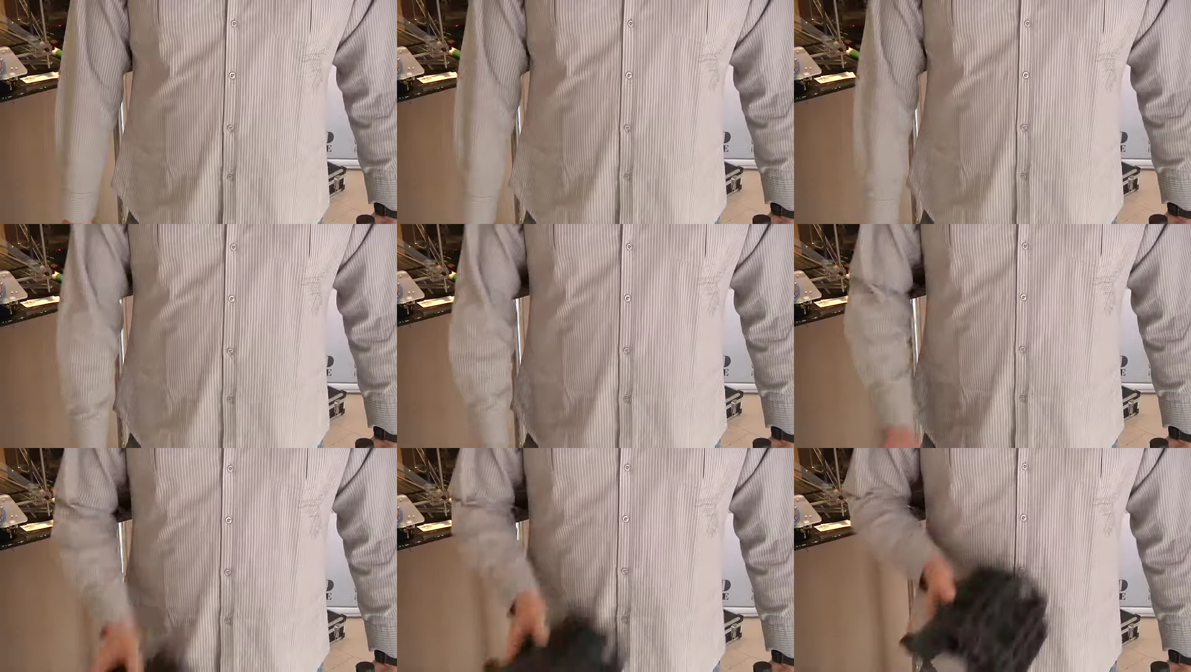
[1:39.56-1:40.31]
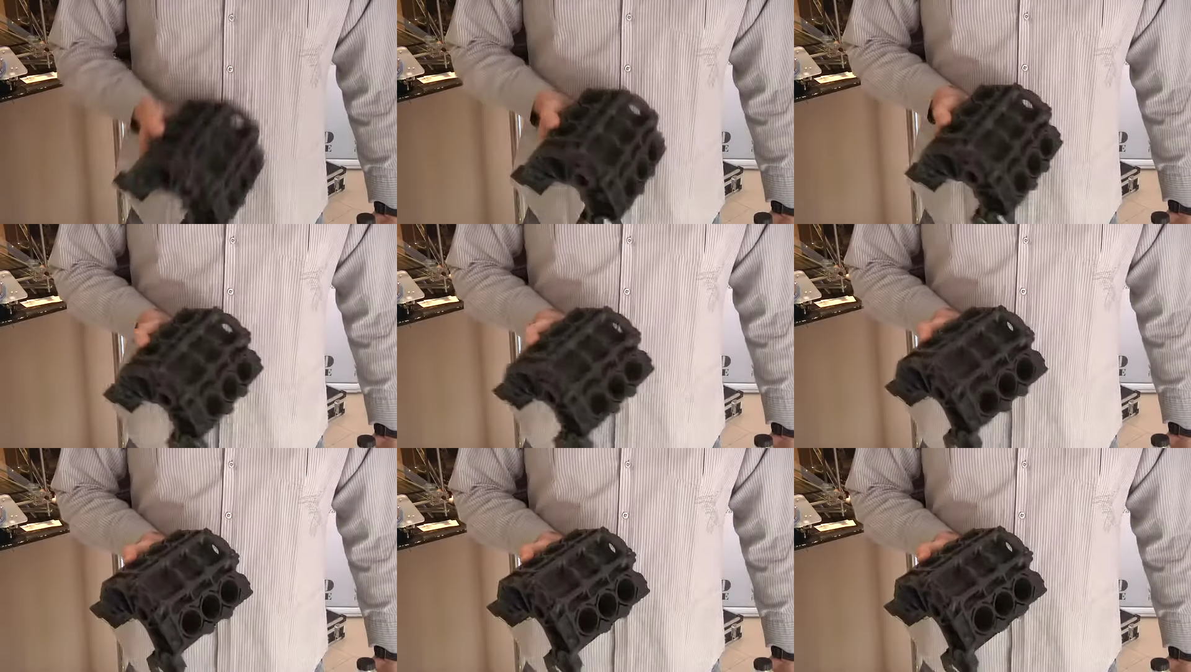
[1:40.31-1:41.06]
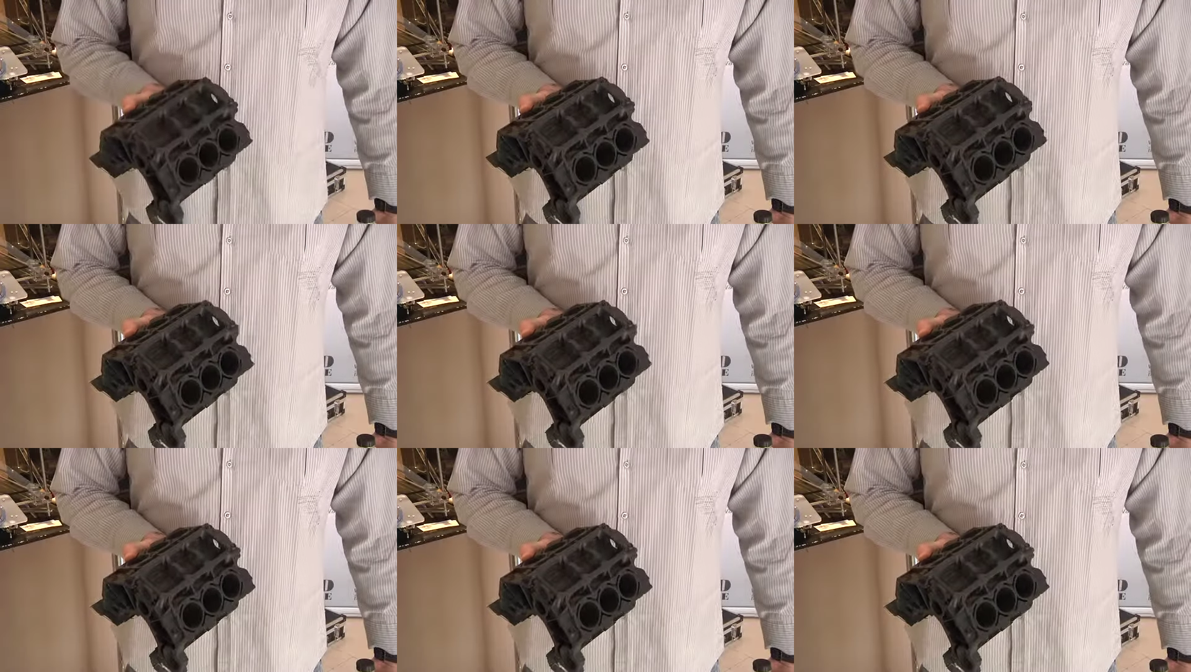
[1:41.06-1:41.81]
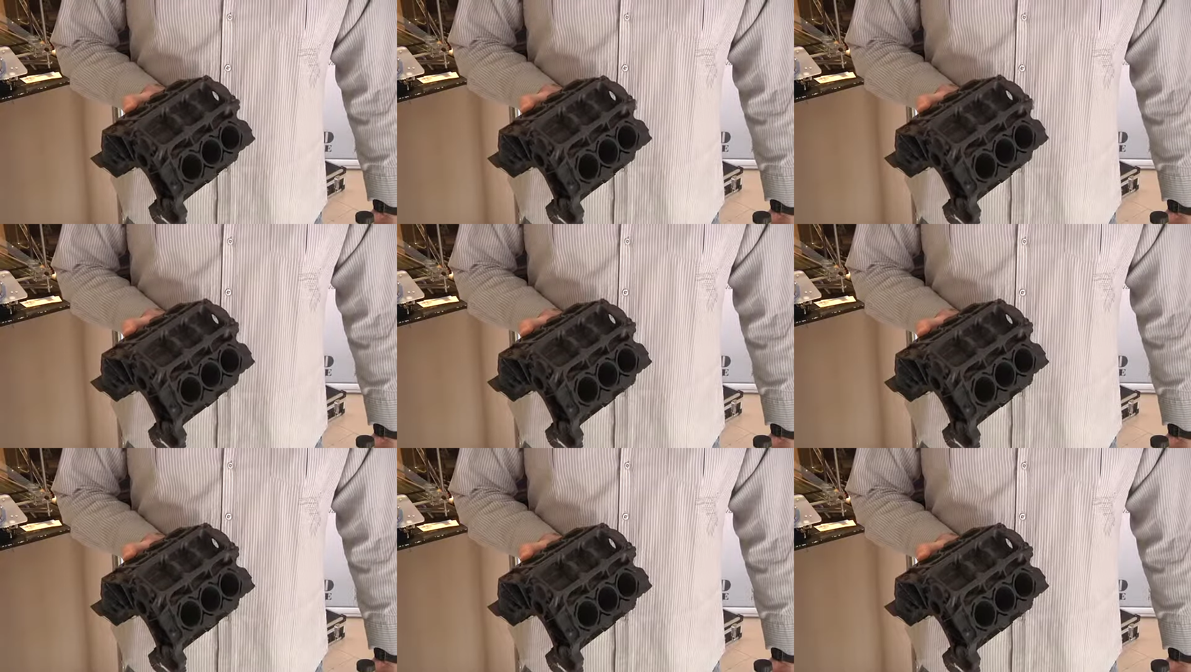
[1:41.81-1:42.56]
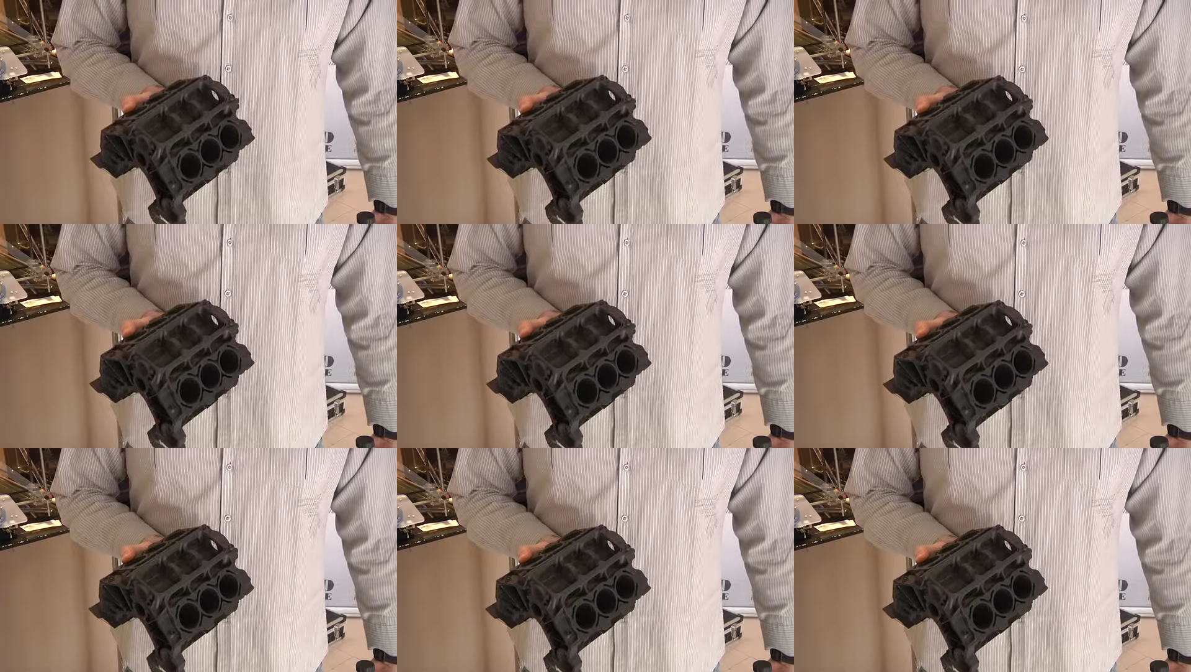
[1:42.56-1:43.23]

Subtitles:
No face is visible, so there are no lips to read.